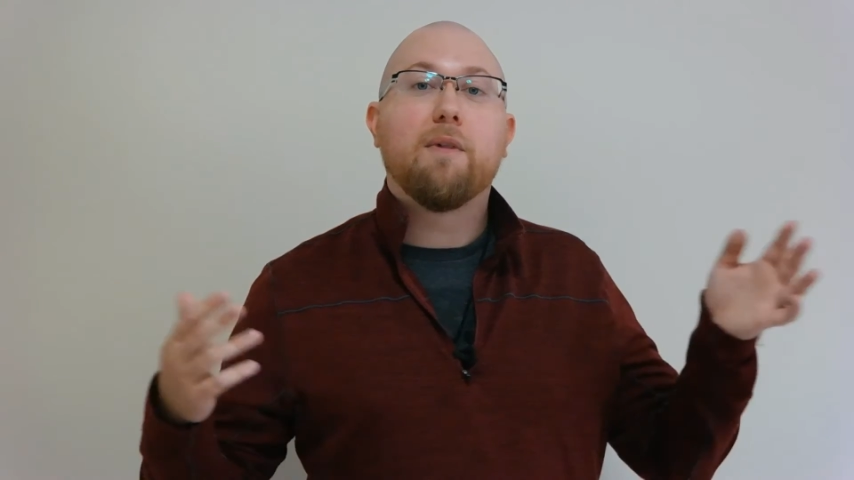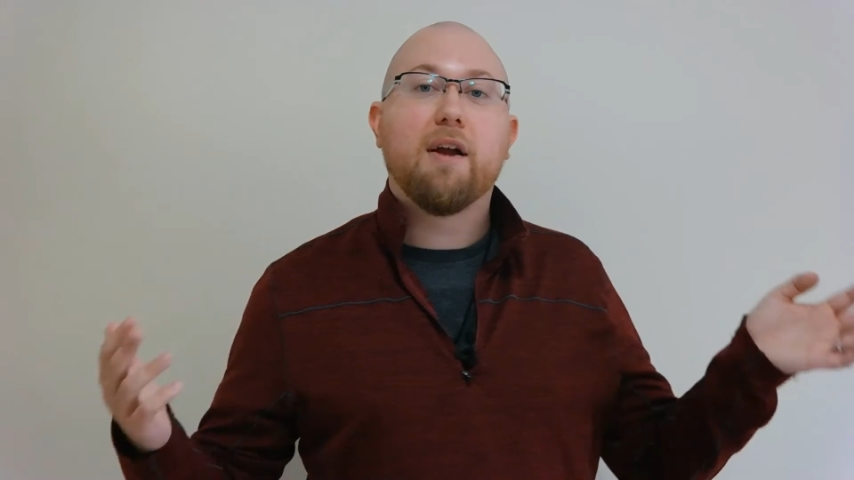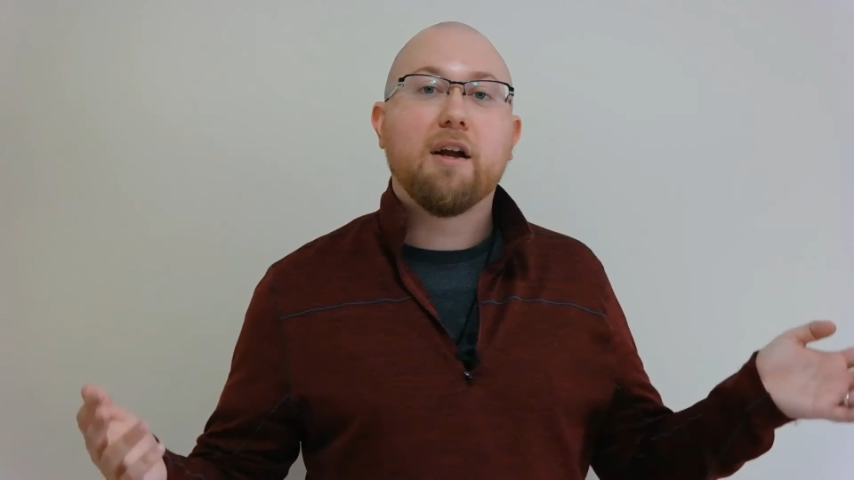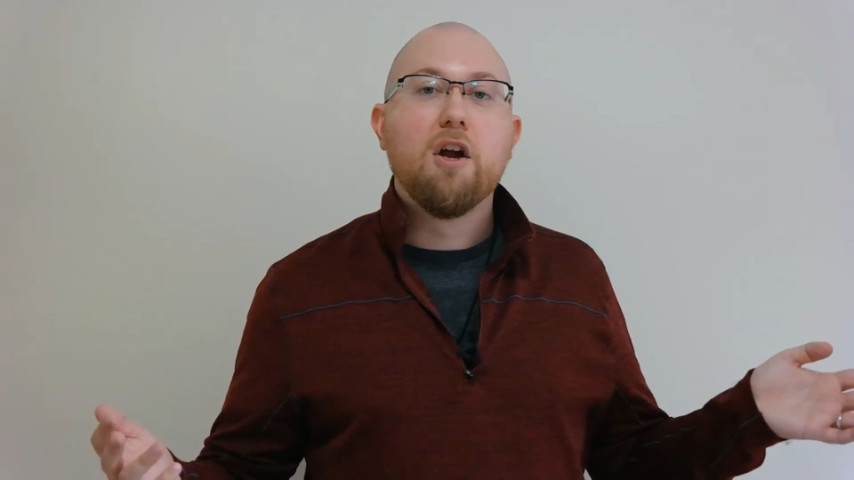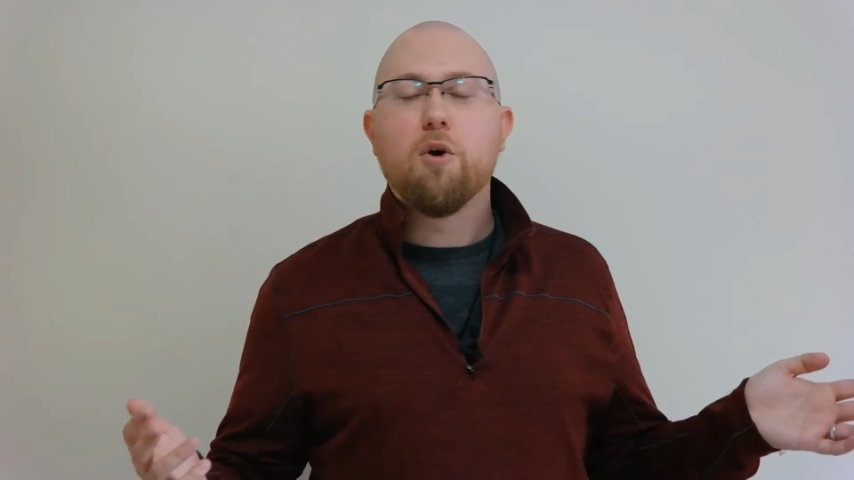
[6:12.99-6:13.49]

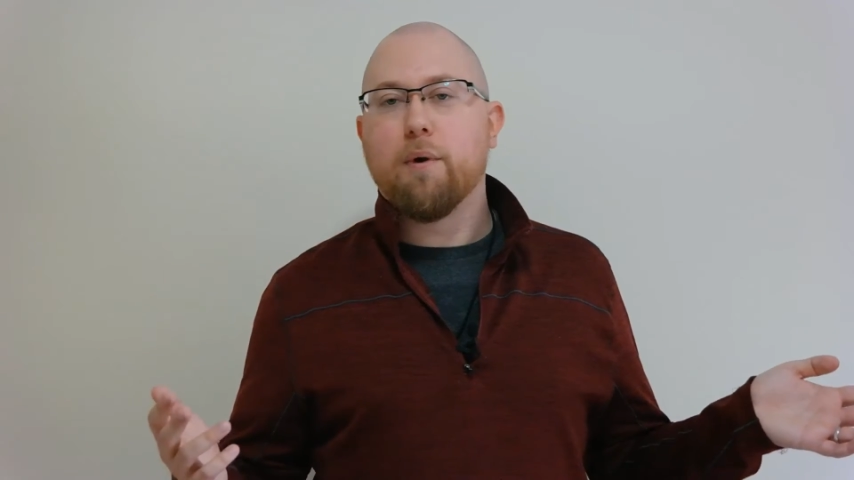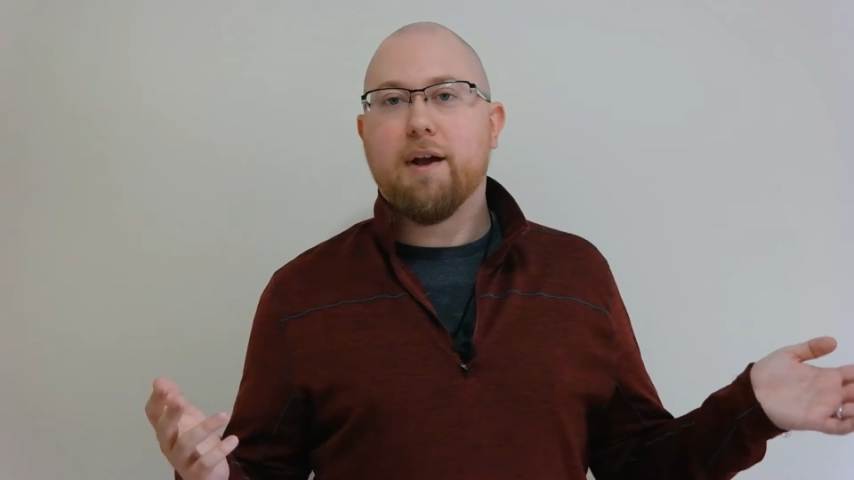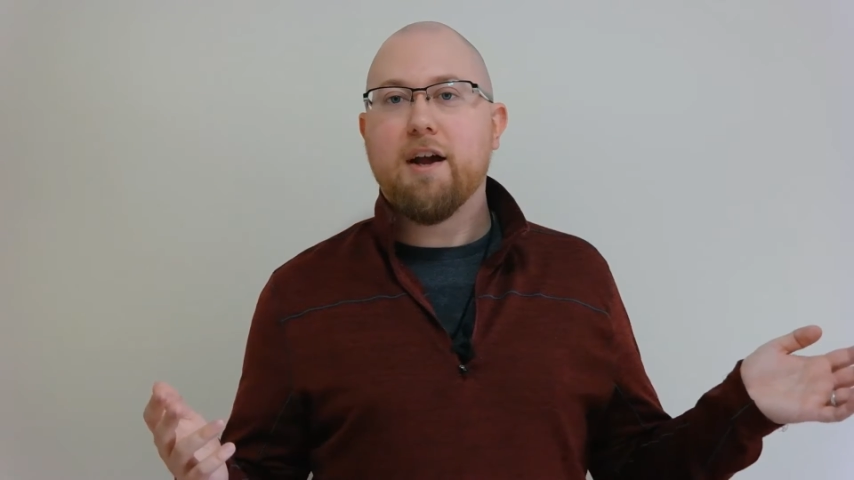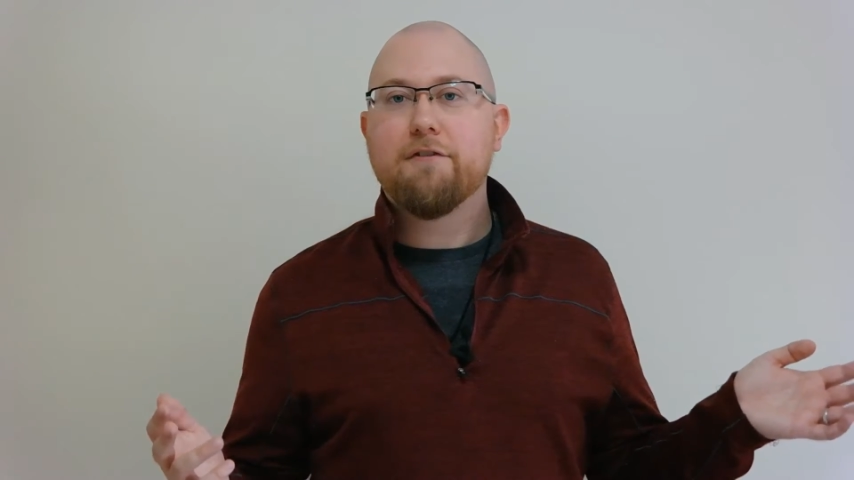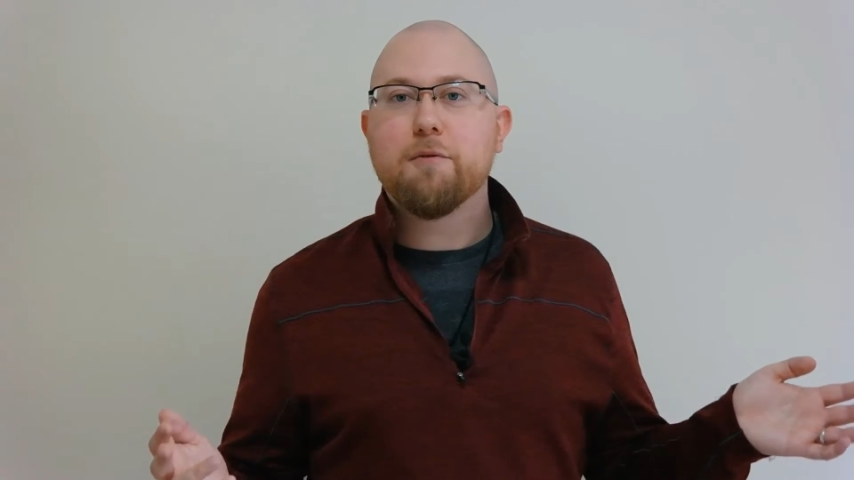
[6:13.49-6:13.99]
Like, well, I
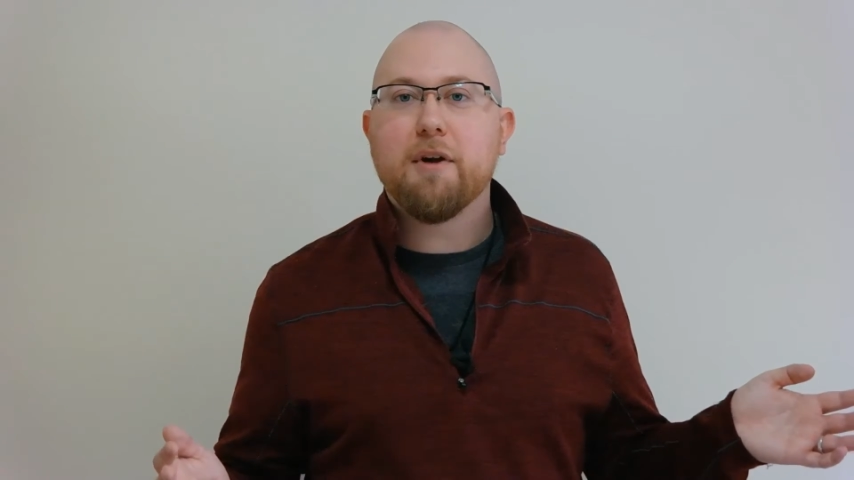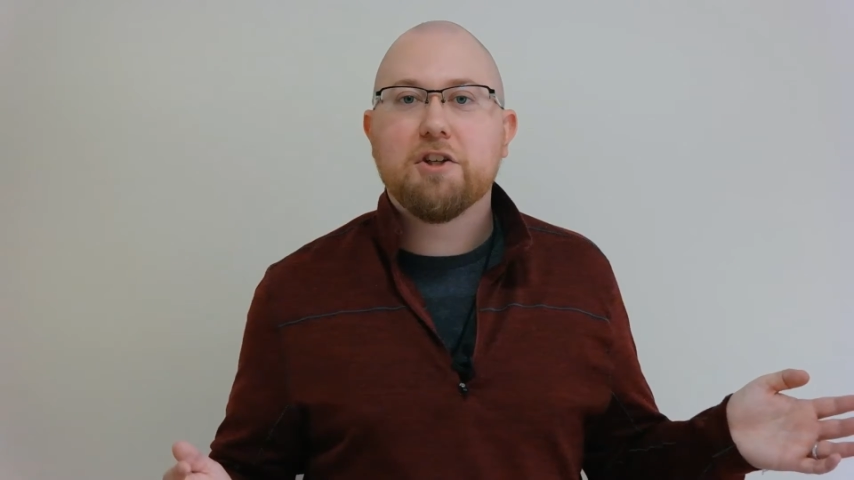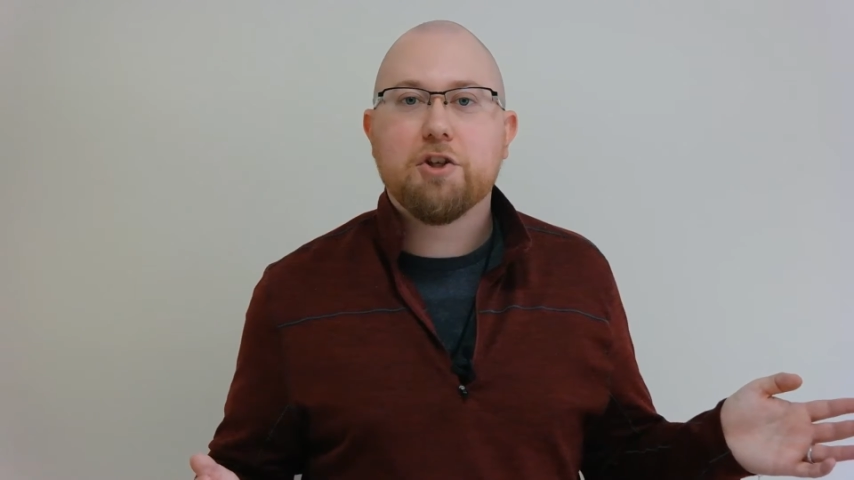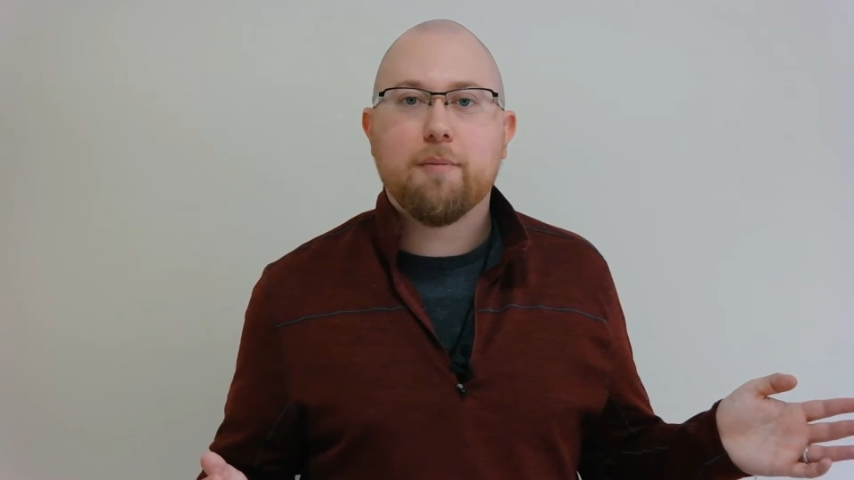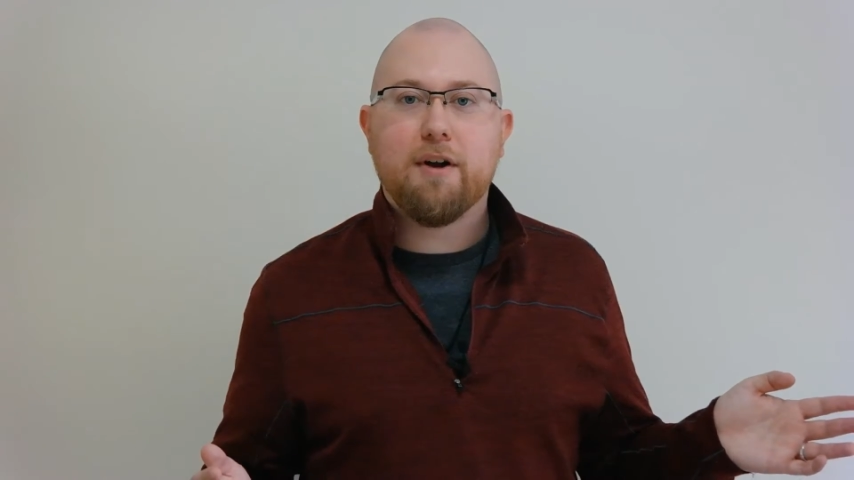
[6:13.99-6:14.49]
have to make
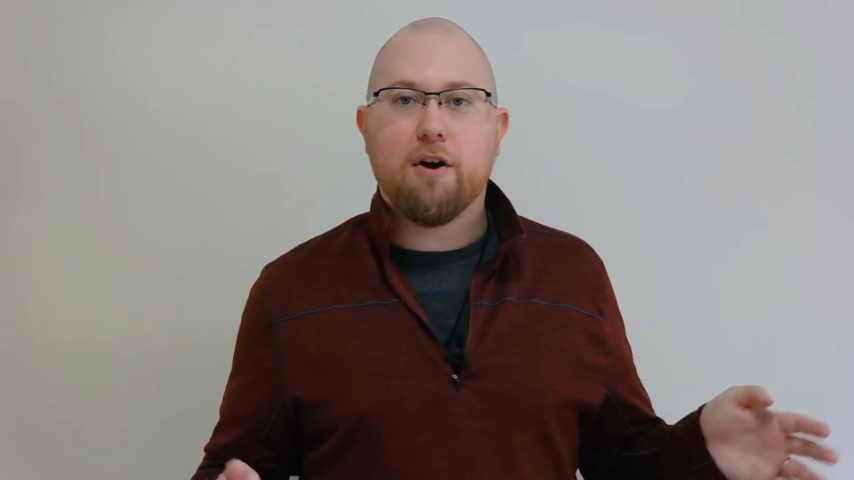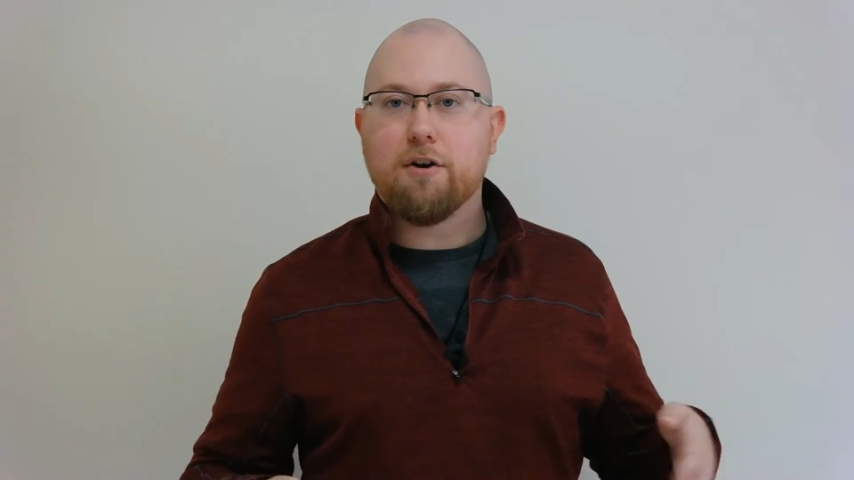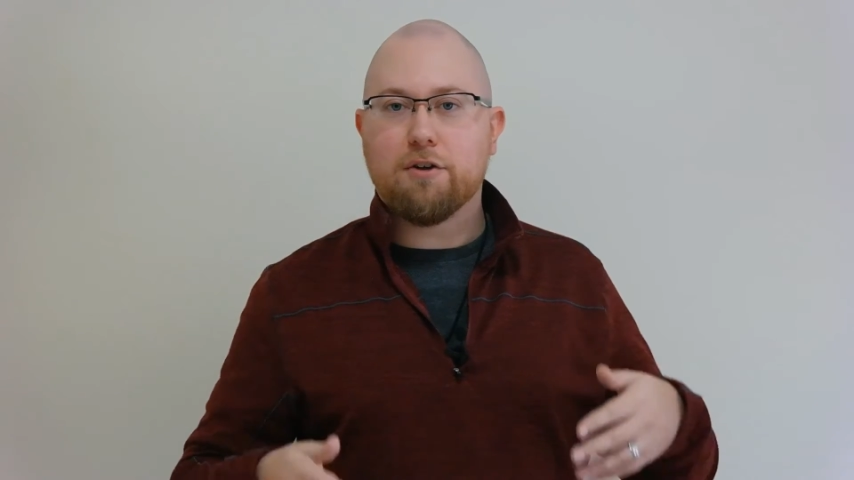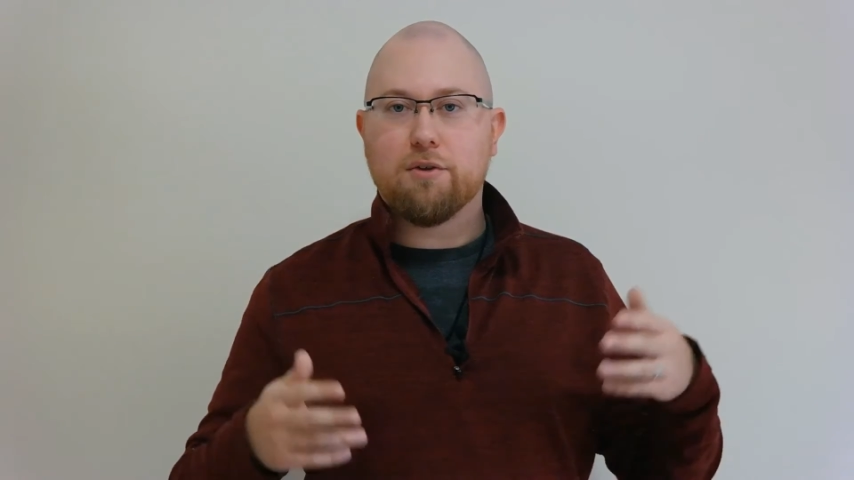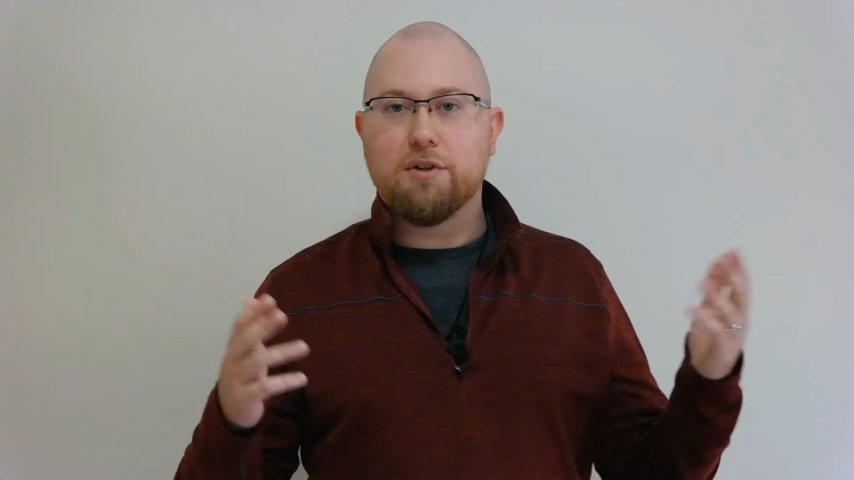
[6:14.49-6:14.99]
sure my
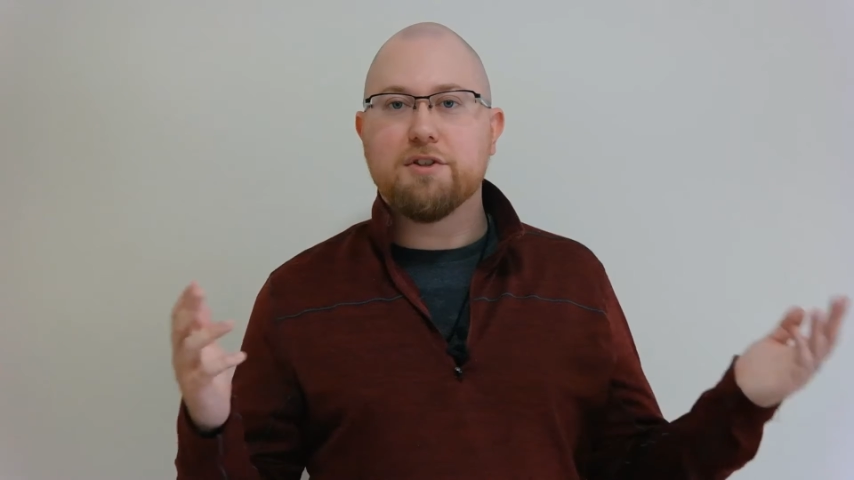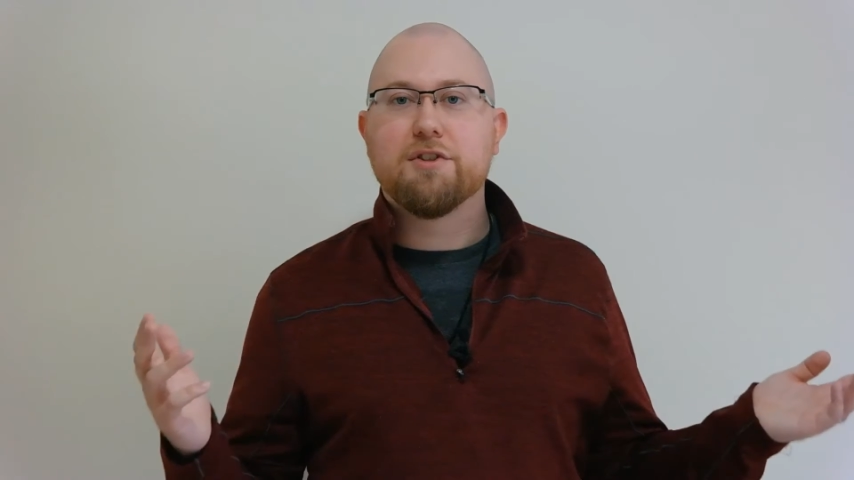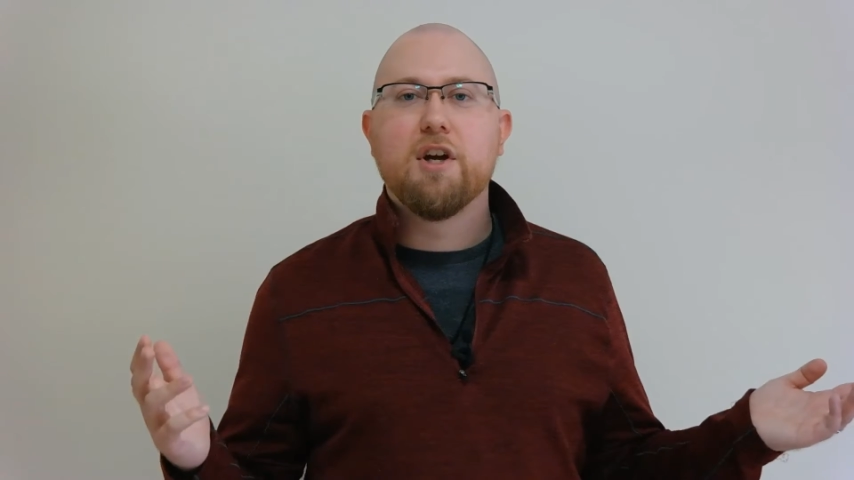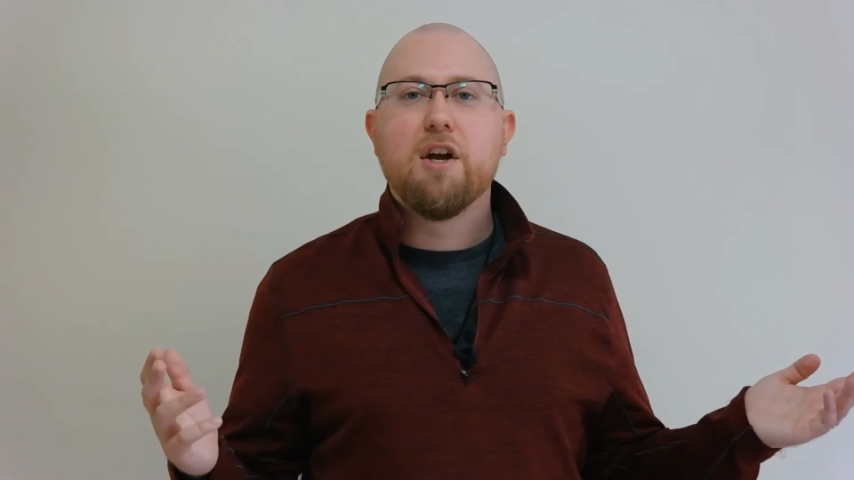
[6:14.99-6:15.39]
article is